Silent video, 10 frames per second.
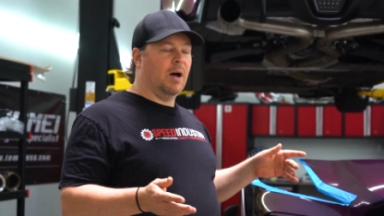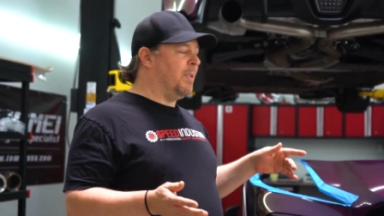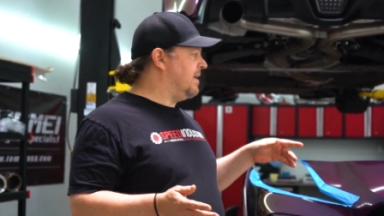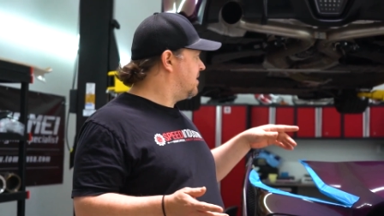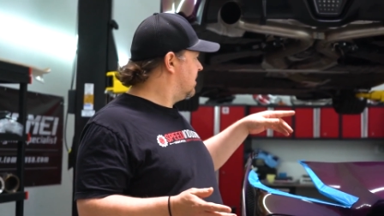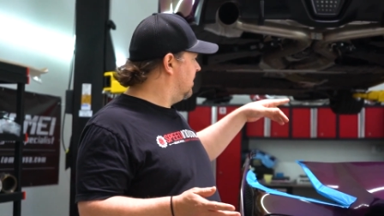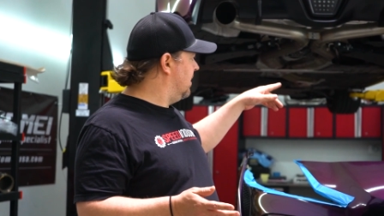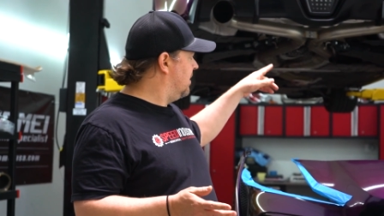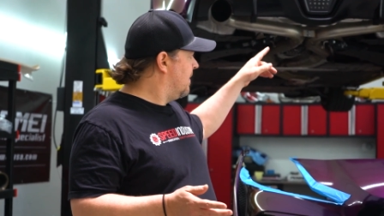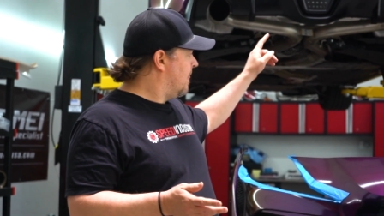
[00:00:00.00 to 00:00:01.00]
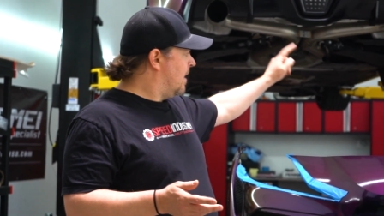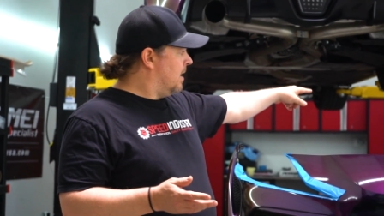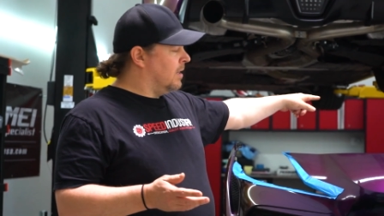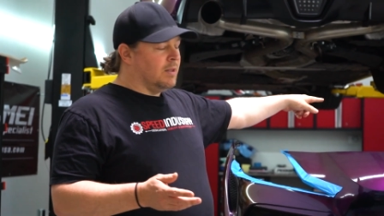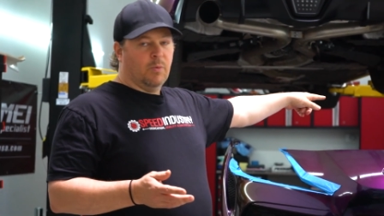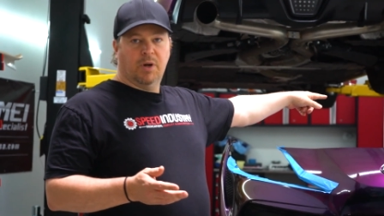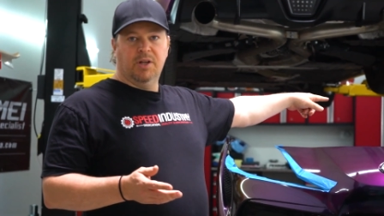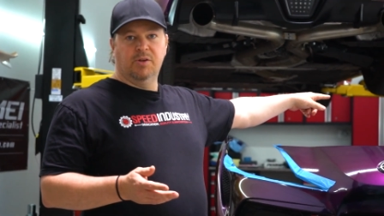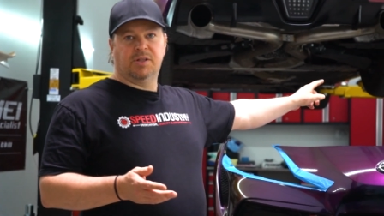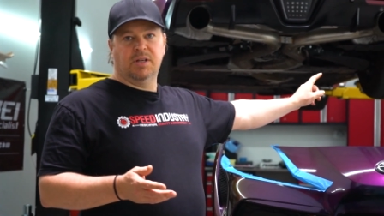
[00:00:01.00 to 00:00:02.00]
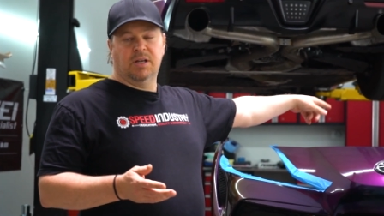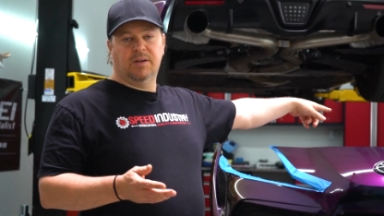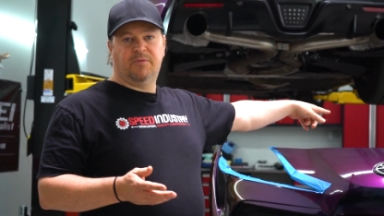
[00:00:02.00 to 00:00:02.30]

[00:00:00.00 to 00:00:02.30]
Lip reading: Basically, we're going to use the